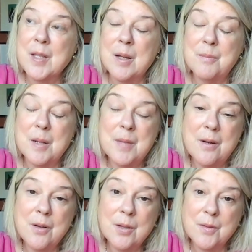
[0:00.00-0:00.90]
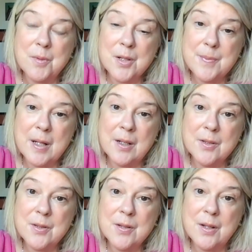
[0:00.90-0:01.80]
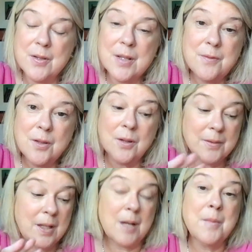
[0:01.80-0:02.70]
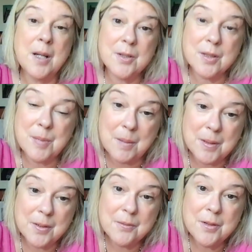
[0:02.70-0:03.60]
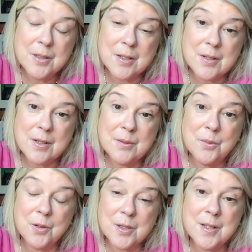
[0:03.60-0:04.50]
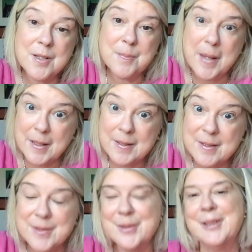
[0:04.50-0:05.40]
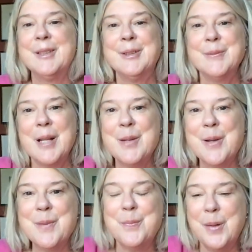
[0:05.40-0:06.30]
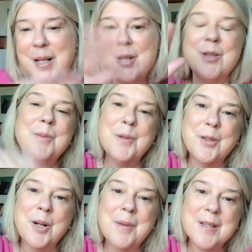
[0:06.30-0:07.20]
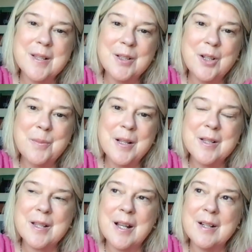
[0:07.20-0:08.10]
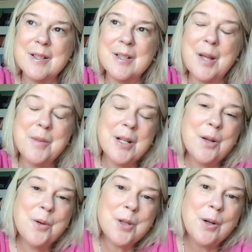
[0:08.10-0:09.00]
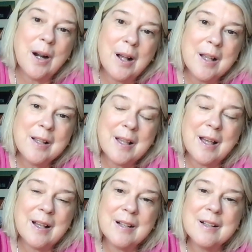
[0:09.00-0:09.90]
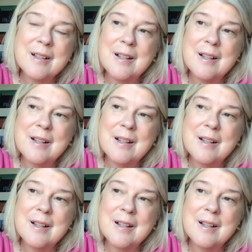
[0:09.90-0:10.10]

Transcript: Mary Oliver books back, I'll do those. If not, then I might do the Pablo Neruda, so watch this space. Anyway, please do put comments in the comments and let me know what you like, and